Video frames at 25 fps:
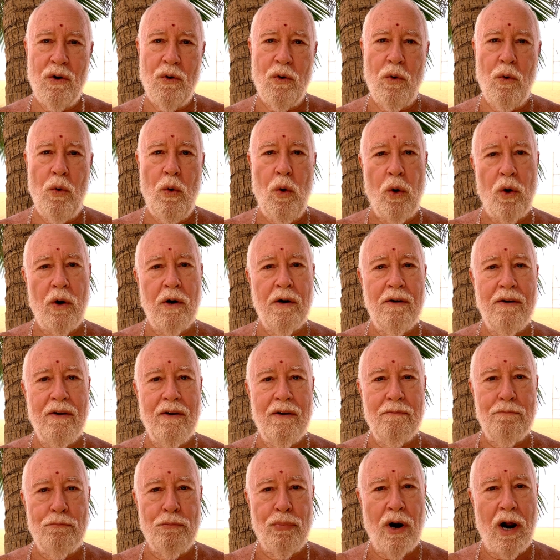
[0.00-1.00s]
or
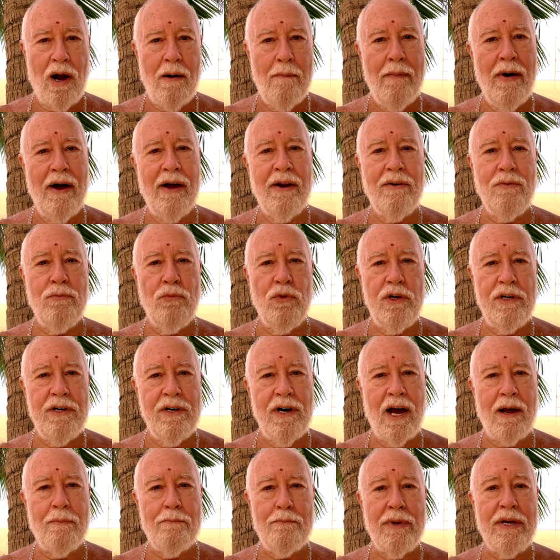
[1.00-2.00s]
Brahman would
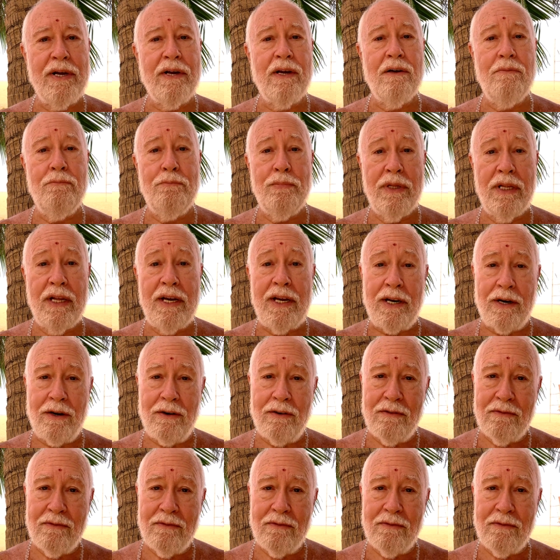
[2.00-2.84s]
not be complete.